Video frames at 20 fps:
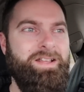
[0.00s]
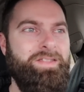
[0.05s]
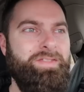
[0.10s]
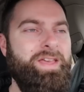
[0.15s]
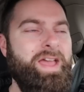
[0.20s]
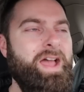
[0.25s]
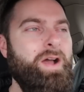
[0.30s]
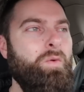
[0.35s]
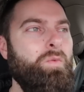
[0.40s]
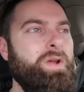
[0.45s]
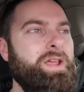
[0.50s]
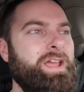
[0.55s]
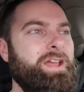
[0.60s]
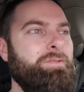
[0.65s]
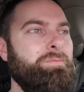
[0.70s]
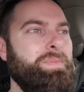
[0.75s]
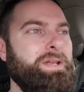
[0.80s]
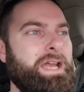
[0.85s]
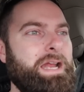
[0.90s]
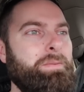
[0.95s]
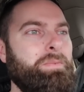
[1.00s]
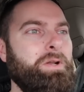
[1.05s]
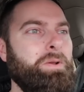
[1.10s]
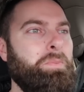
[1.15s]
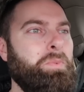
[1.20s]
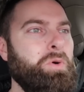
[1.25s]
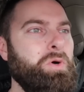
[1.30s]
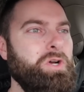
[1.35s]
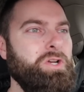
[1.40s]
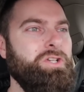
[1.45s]
that we have been able to
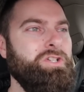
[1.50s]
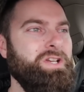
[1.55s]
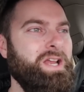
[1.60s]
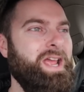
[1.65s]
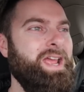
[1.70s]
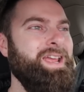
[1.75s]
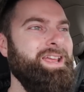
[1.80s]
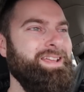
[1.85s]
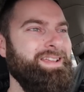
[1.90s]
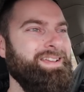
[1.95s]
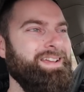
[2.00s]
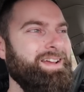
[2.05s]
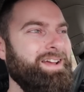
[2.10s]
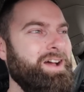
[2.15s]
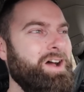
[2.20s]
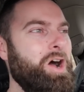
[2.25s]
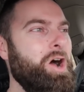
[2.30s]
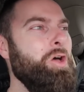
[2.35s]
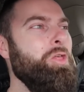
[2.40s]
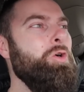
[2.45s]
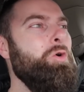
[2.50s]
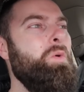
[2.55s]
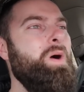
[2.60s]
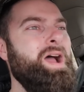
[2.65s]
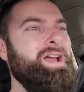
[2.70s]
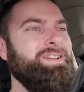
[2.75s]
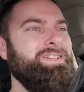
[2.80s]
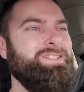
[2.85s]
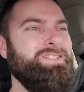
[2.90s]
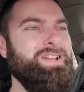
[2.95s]
push a
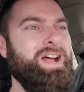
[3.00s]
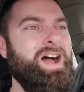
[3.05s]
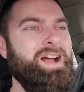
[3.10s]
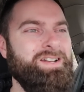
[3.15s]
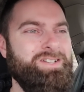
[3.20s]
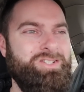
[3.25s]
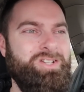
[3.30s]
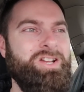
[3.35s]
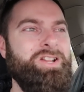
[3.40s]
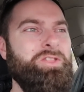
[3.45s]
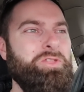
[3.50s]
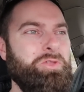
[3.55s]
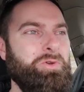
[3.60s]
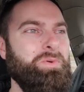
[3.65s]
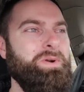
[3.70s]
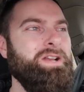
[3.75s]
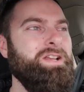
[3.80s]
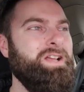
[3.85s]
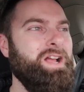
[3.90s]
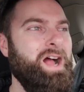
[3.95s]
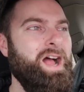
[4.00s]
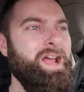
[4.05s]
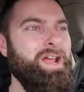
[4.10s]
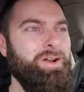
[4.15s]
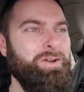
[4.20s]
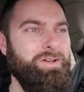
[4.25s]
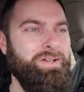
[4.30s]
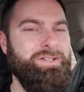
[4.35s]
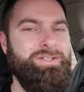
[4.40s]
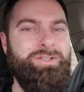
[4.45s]
otherwise stock Gen 3 Coyote